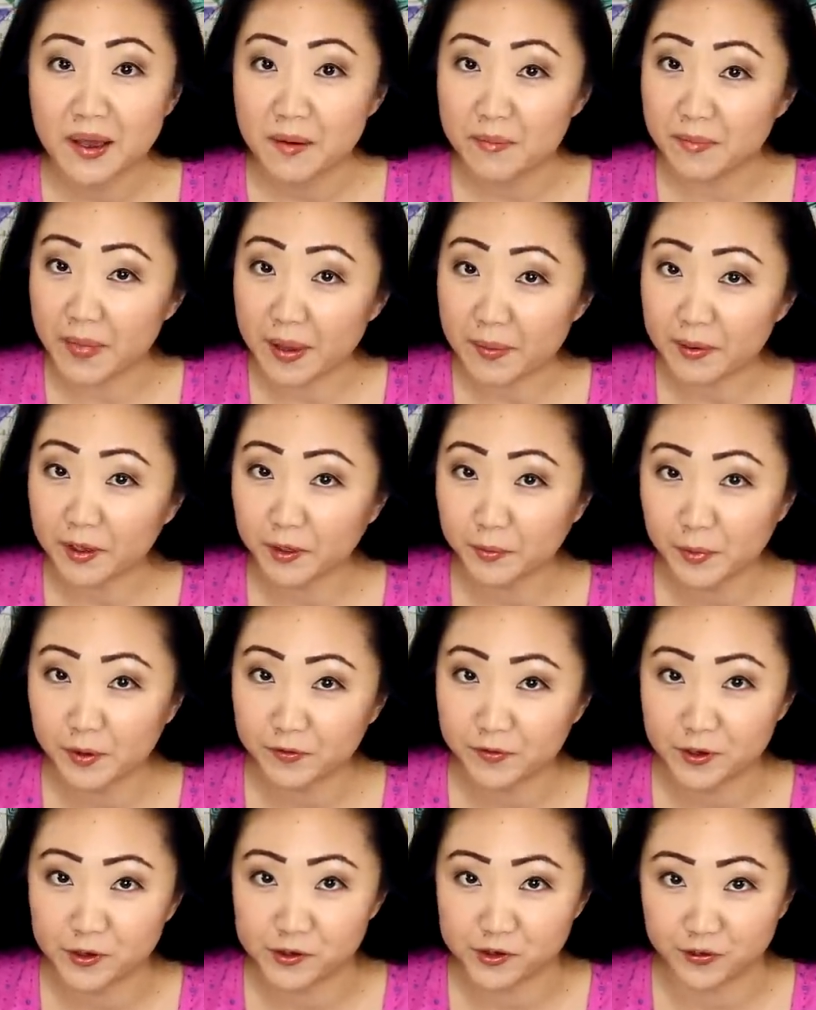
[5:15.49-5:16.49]
Maybe it'll be
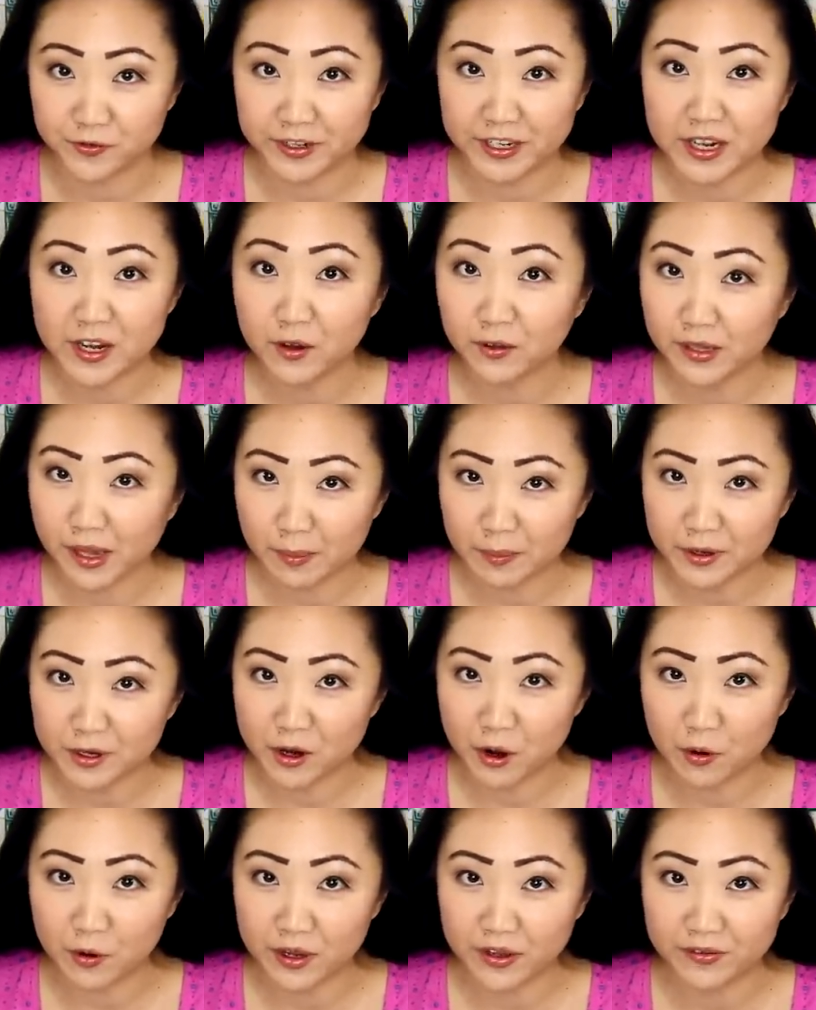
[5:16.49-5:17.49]
future video. Let me
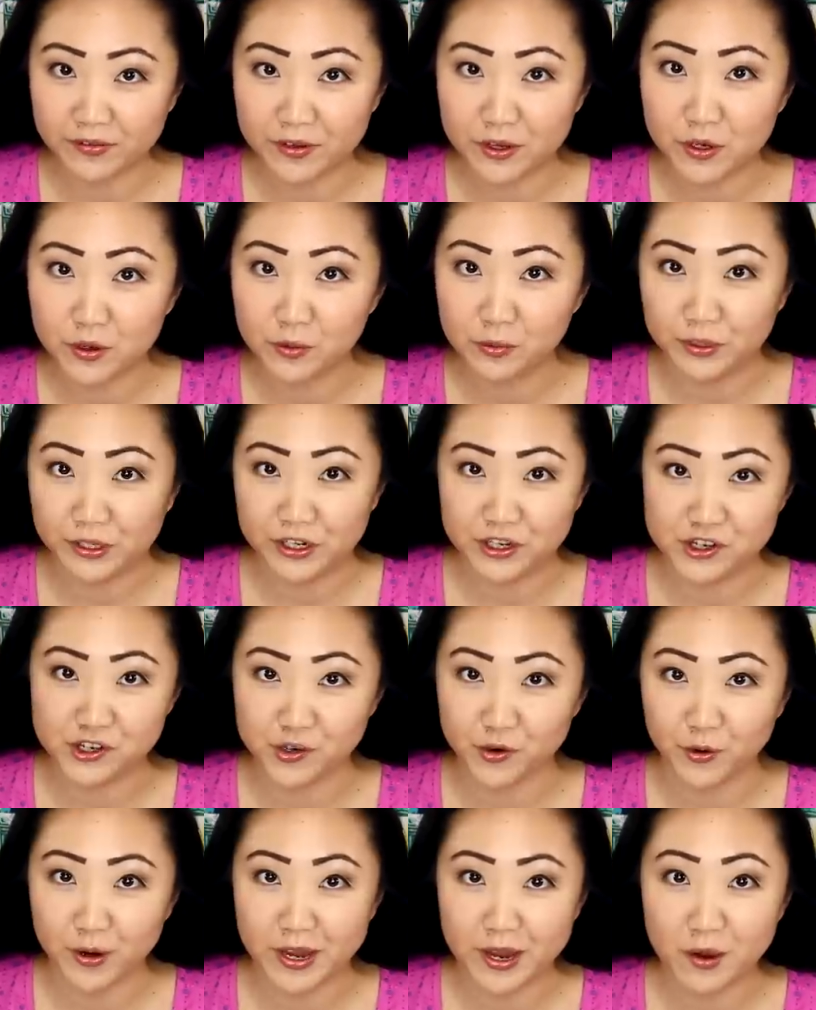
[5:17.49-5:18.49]
know if you would
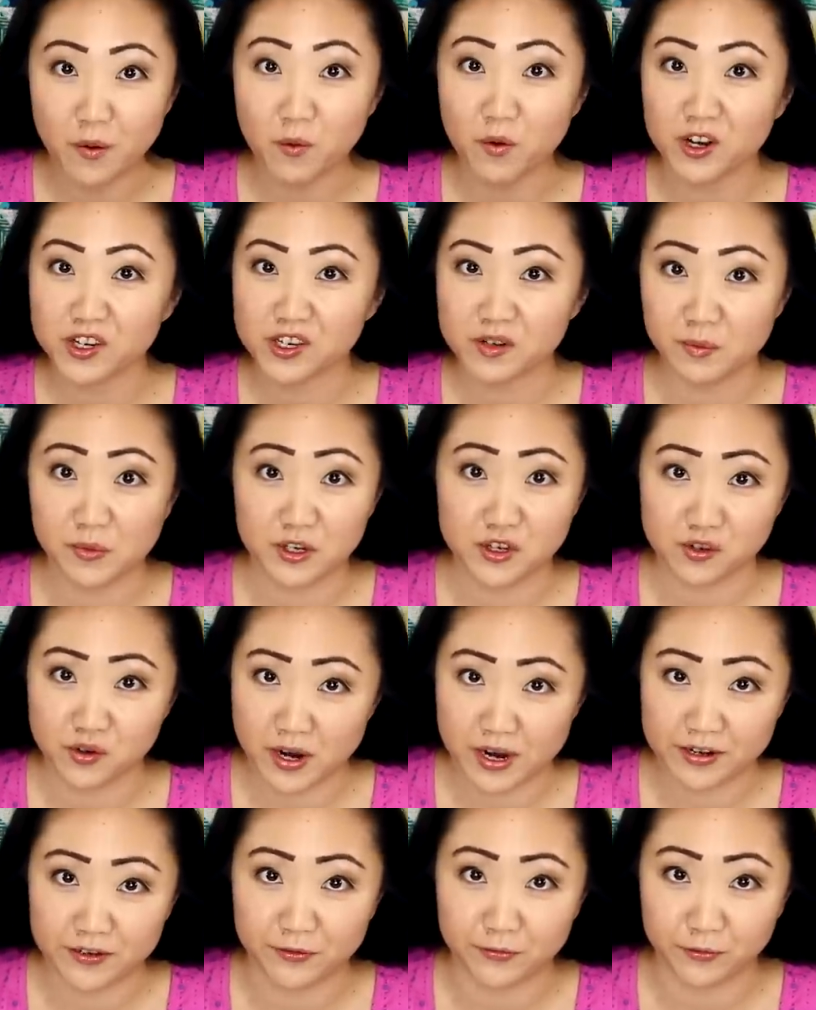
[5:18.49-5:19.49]
enjoy watching me
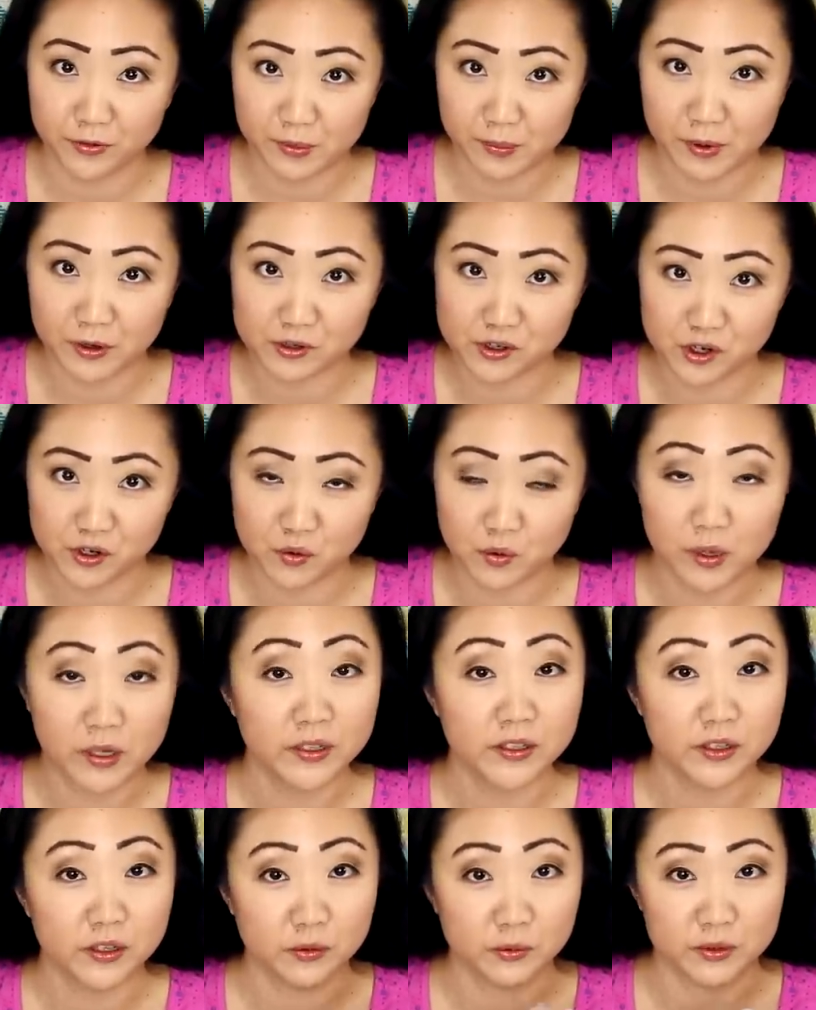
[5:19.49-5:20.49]
try to free motion
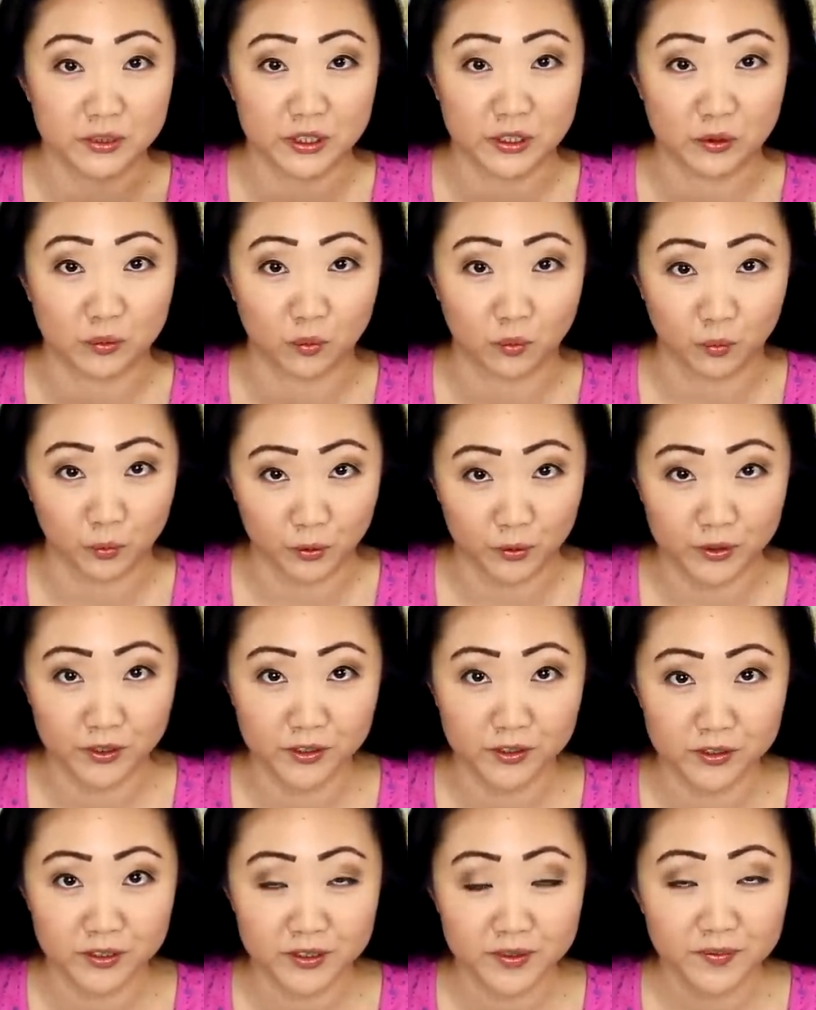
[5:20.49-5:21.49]
quilt using
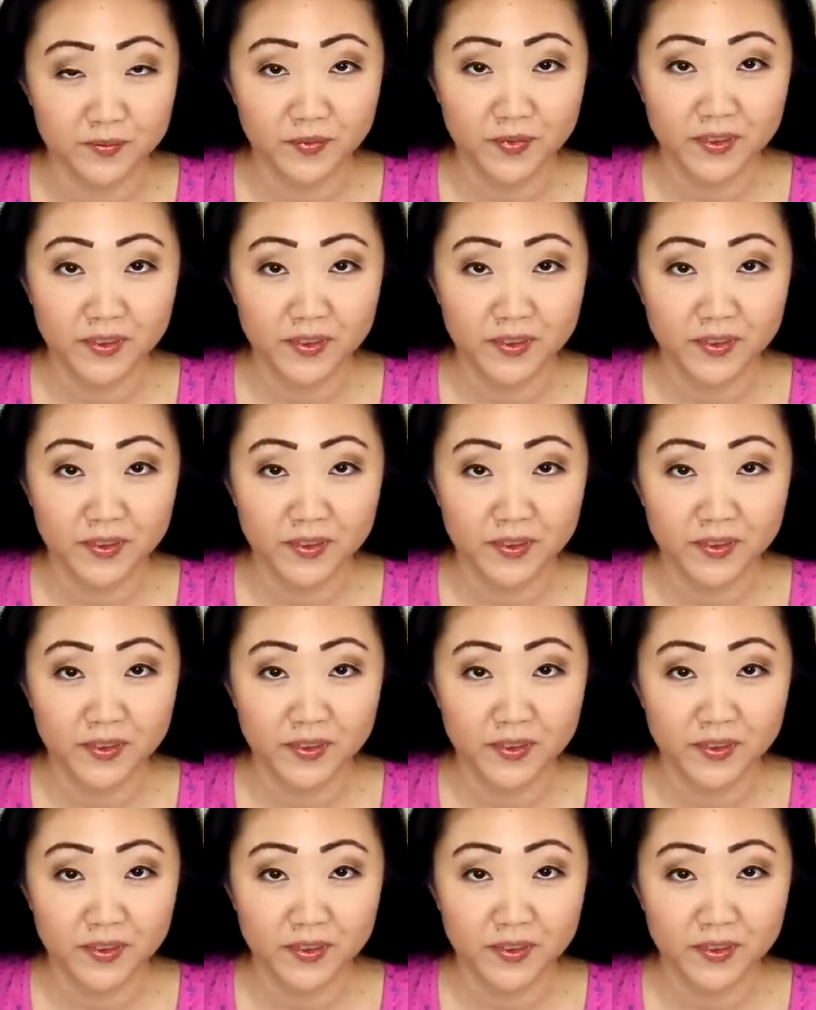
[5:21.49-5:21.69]
rulers.